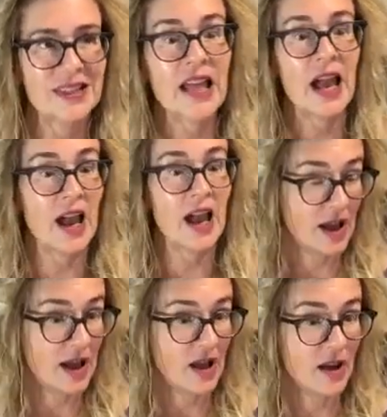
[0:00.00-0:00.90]
that,
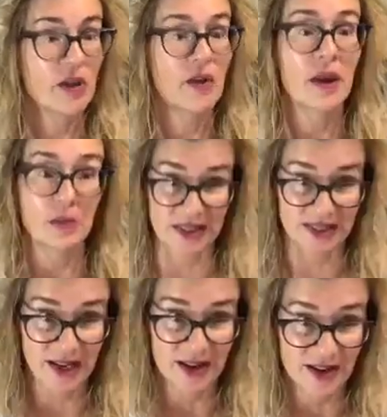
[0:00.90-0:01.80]
although that was
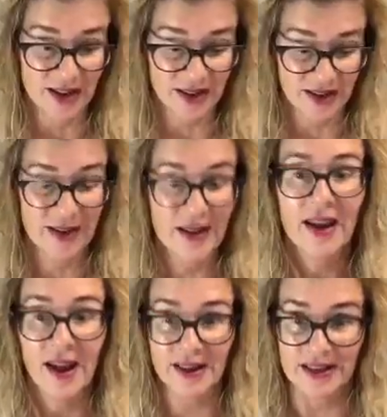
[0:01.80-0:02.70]
scary,
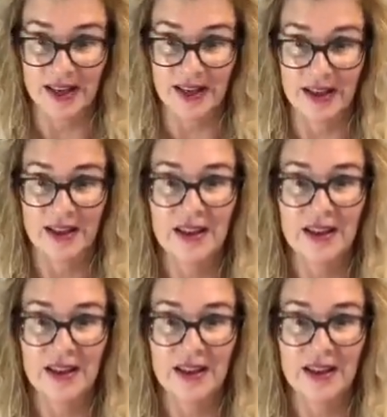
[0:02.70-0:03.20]
I did it.